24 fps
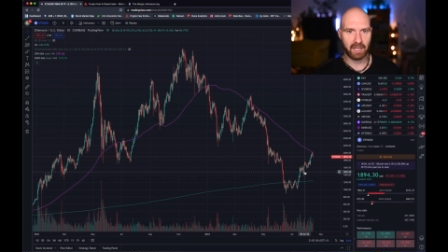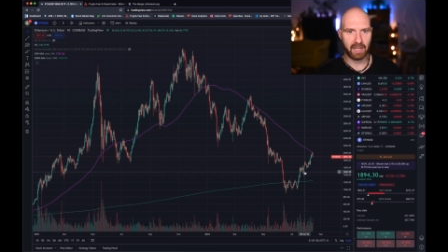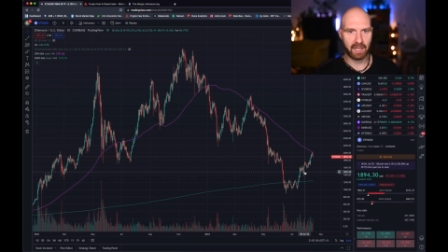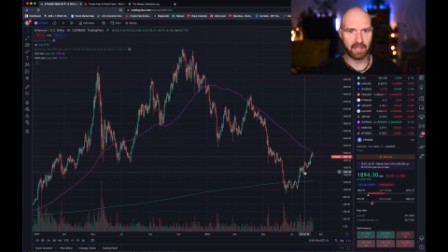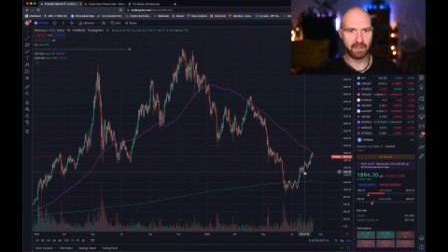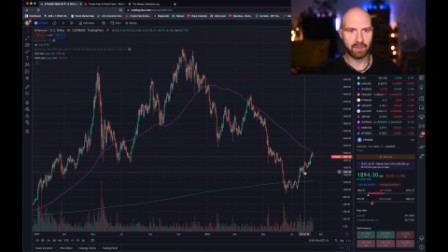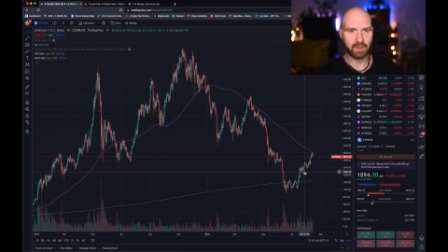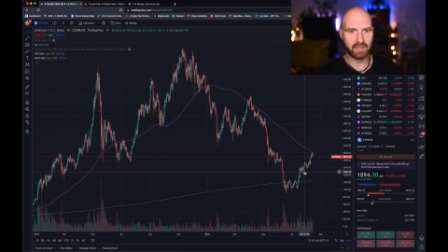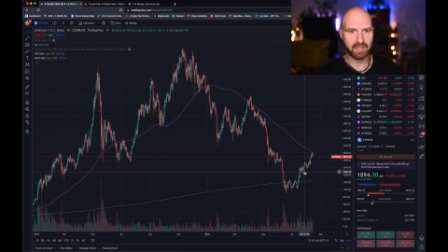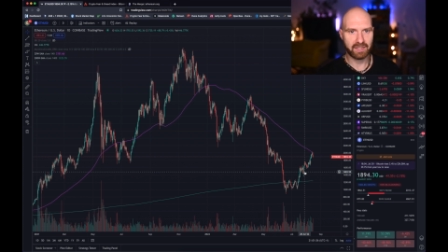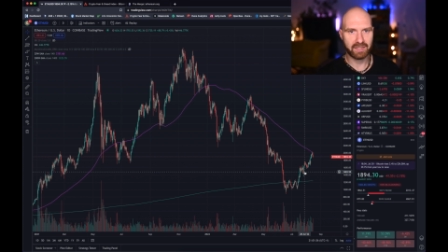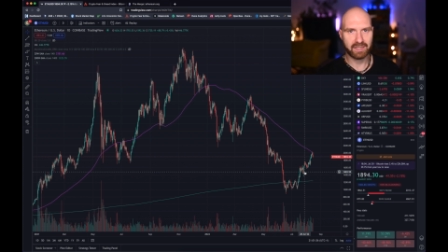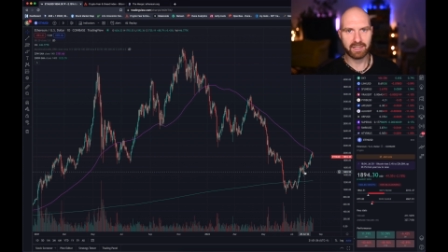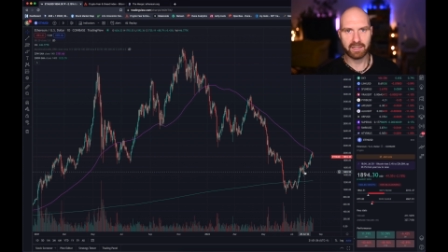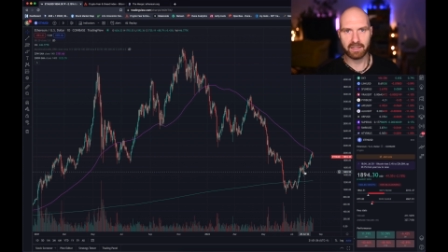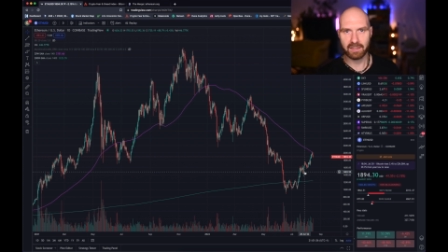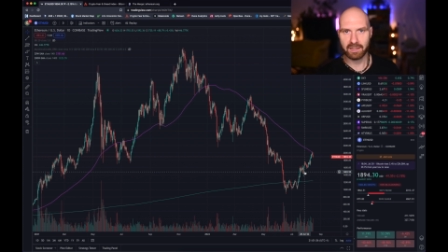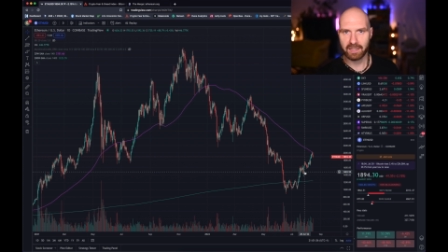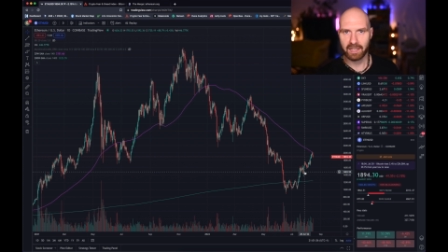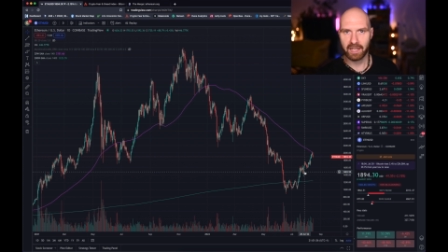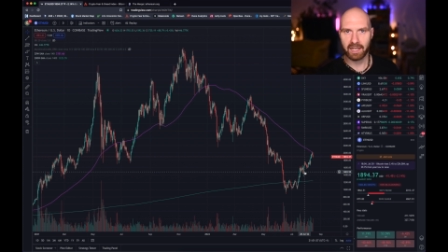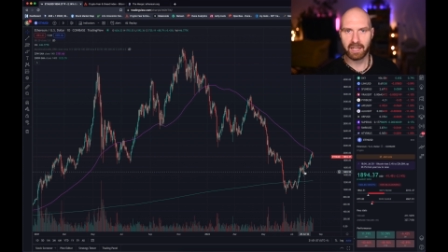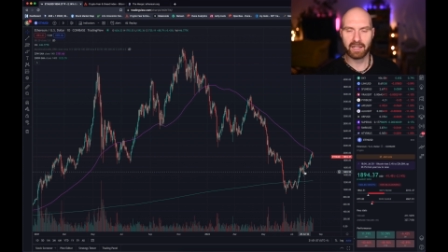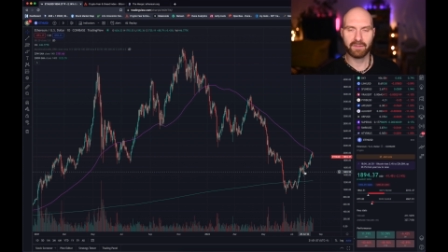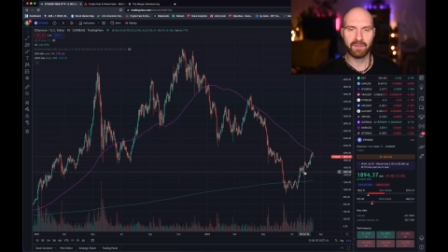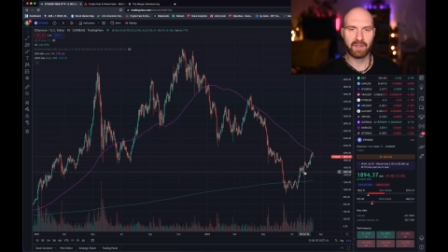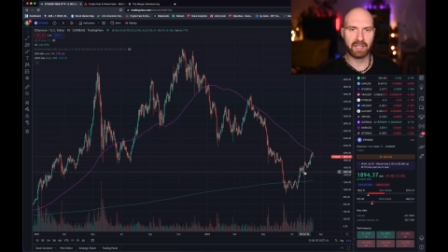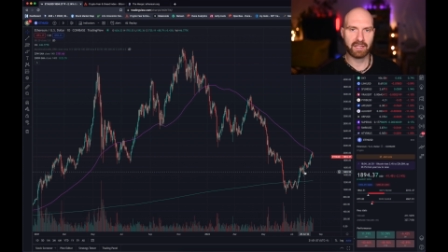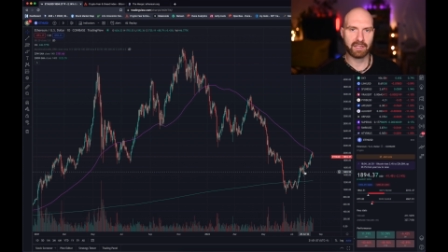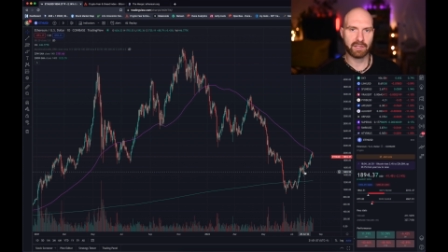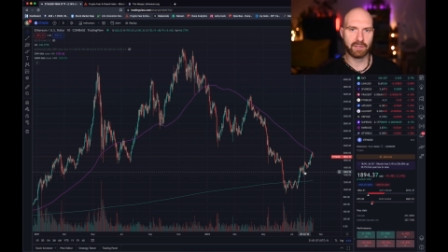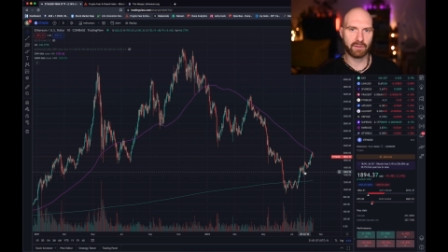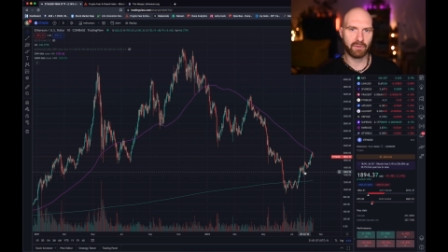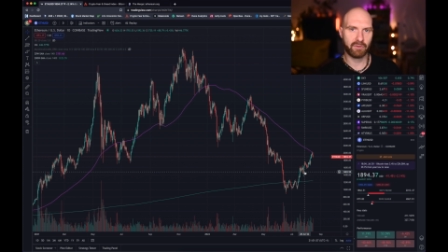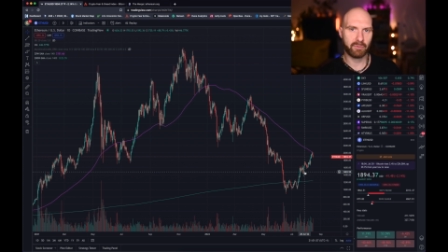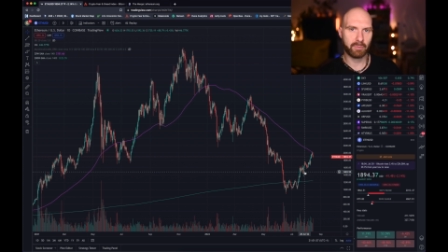and you can still take
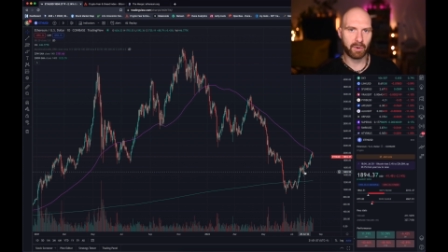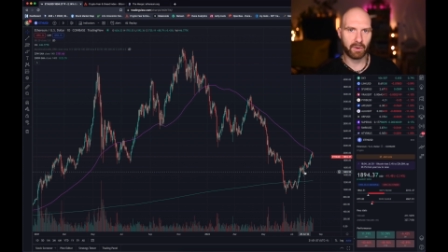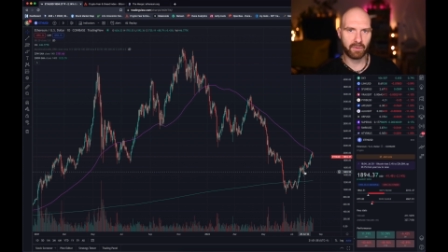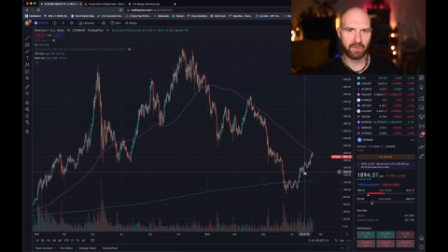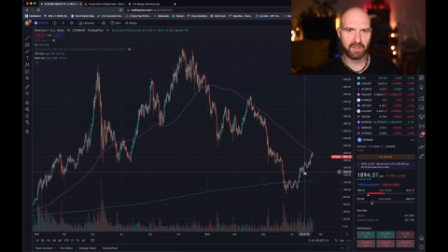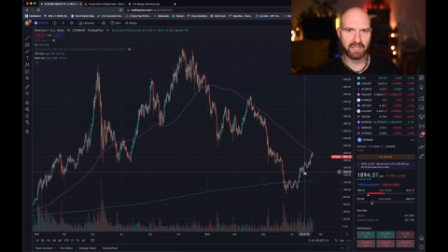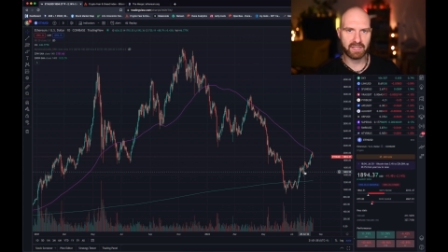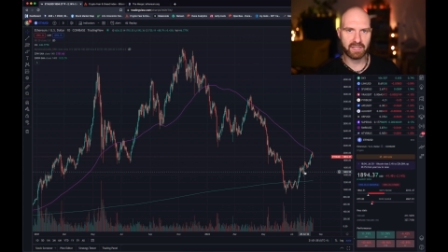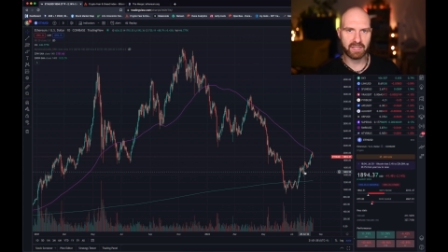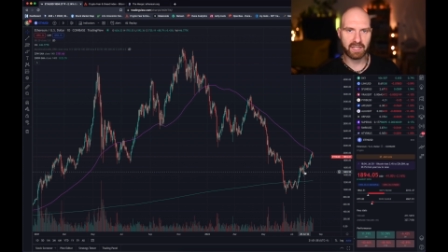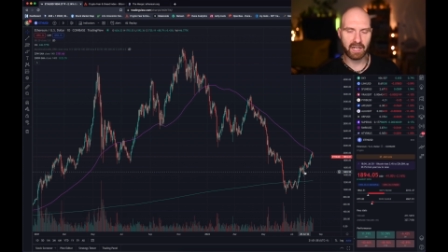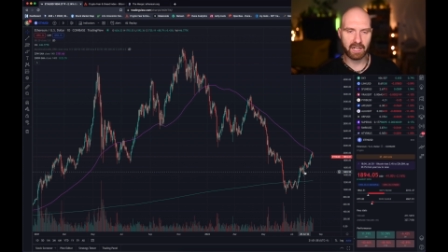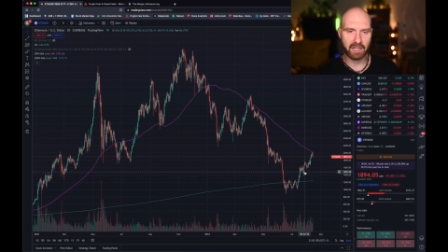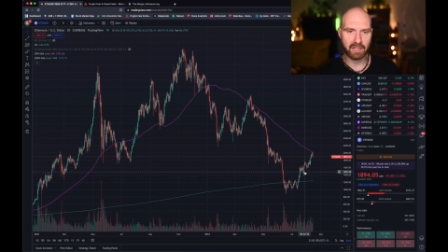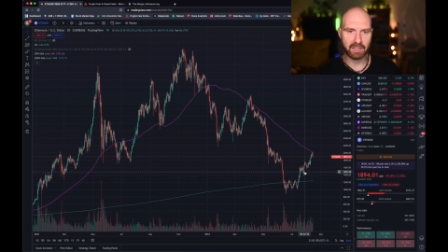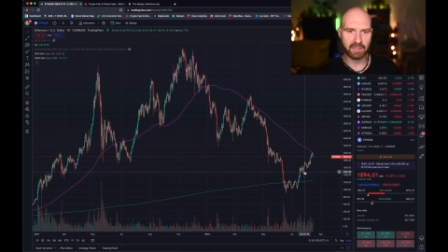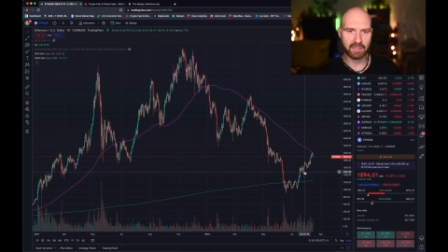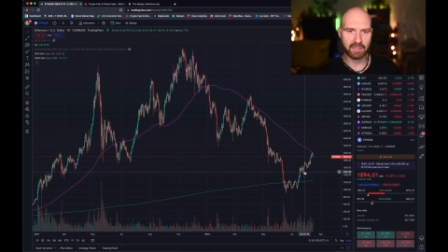advantage of profits there.